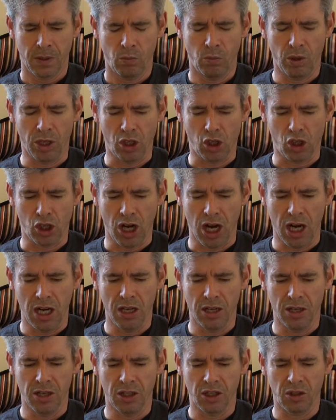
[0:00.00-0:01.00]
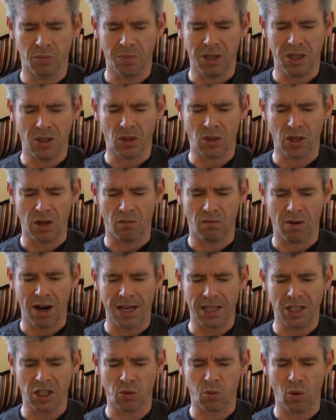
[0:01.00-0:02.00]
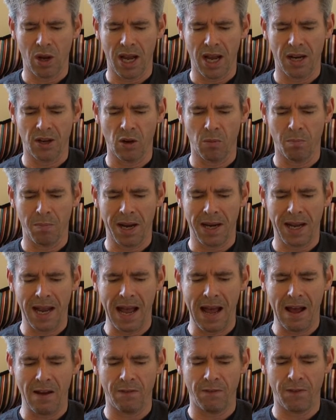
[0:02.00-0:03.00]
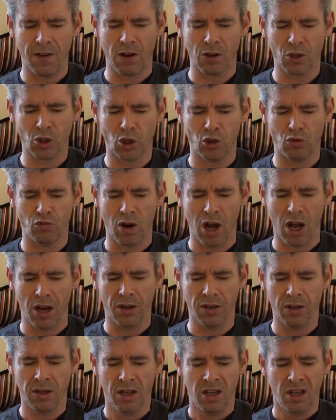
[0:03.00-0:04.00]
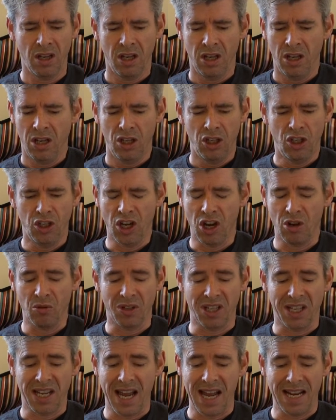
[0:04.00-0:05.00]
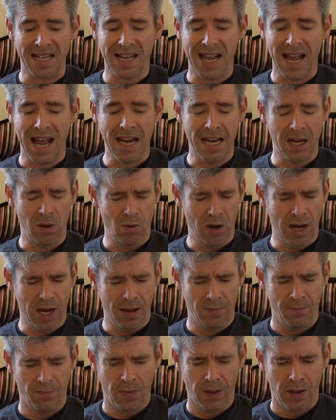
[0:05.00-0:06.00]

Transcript: which I learned means a race where no matter how fast you run, you don't get anywhere.